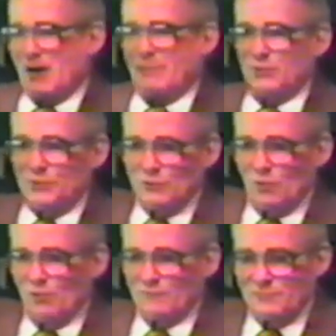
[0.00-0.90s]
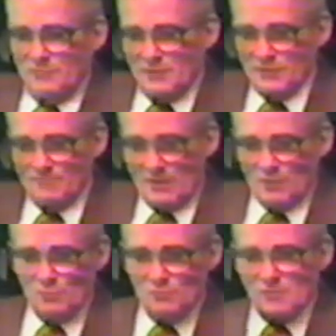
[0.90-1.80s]
I bet you know a dozen
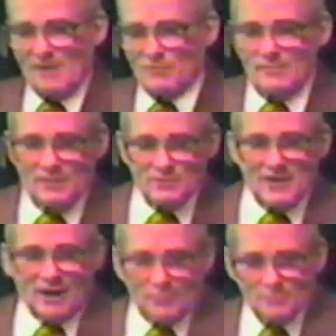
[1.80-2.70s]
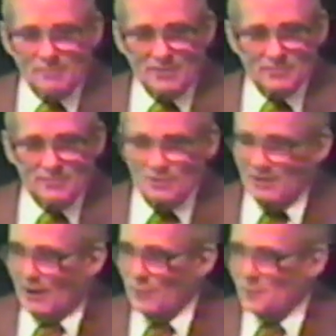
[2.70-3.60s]
places you drive somebody's house, by somebody's
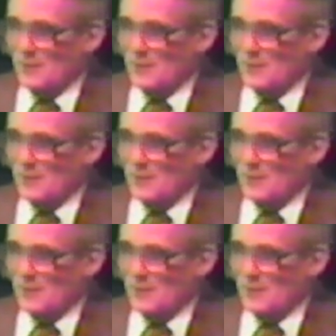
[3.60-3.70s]
house,